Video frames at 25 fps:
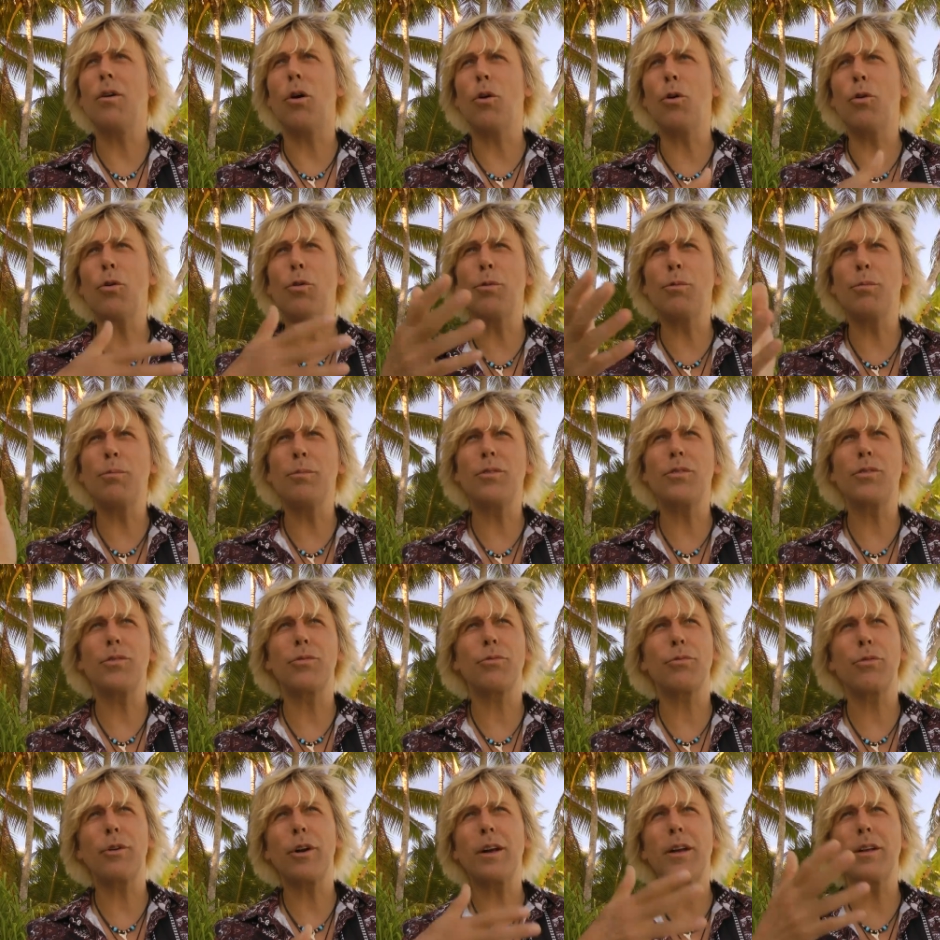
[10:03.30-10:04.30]
homes,
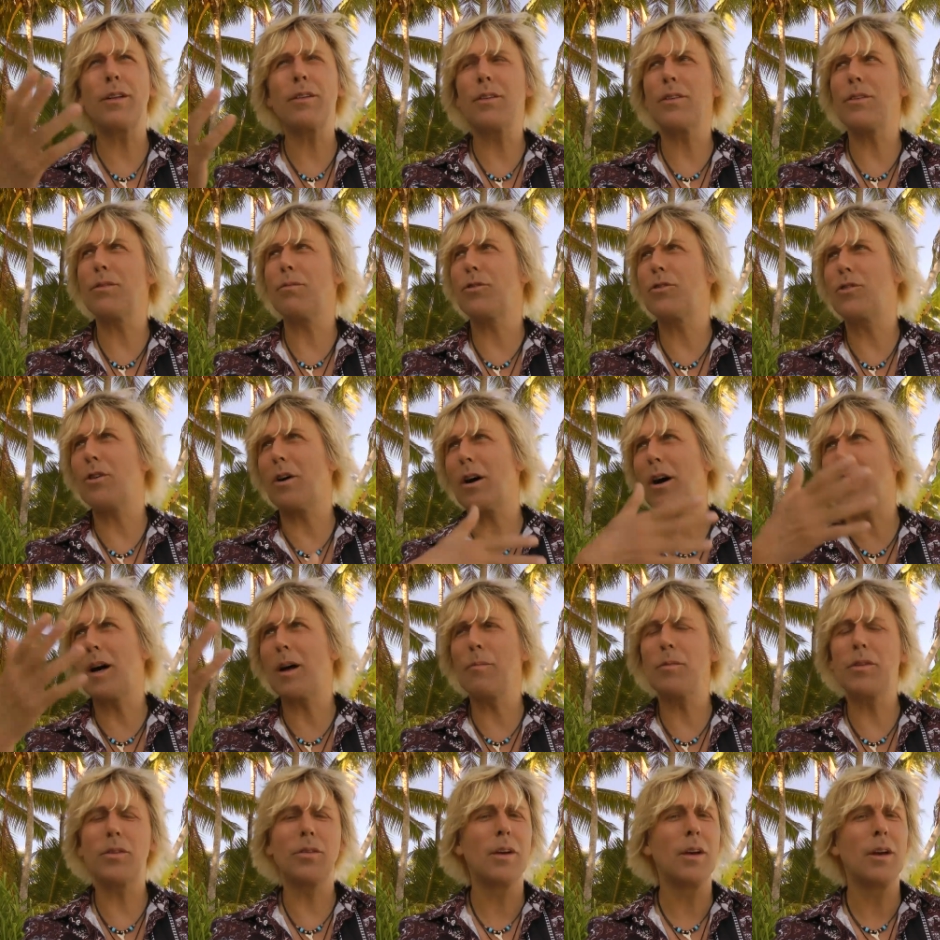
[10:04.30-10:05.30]
friends,
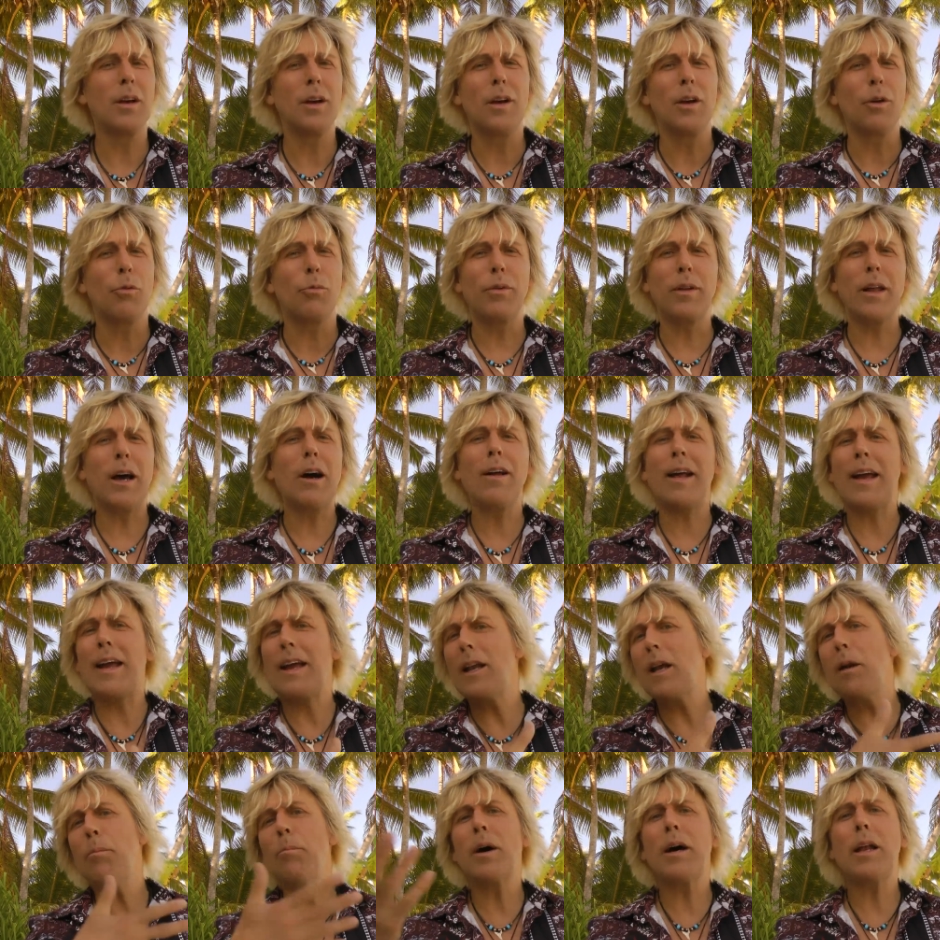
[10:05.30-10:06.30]
jobs, without
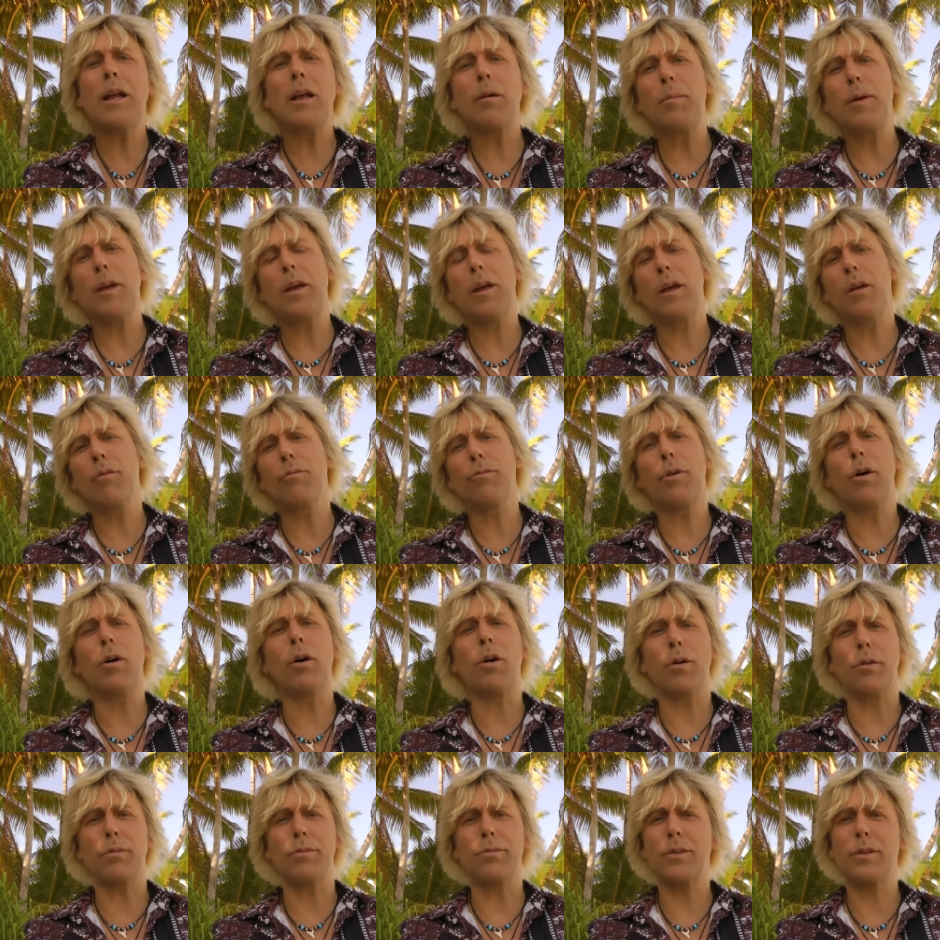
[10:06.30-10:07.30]
any money being
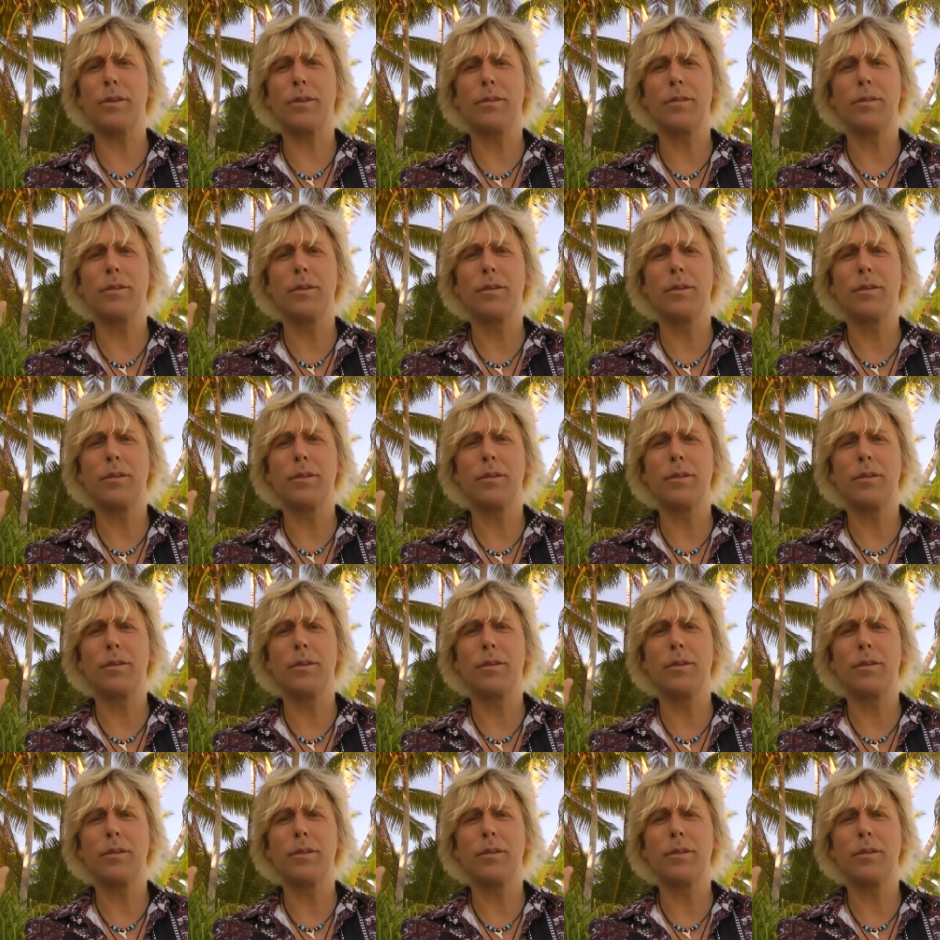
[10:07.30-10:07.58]
involved.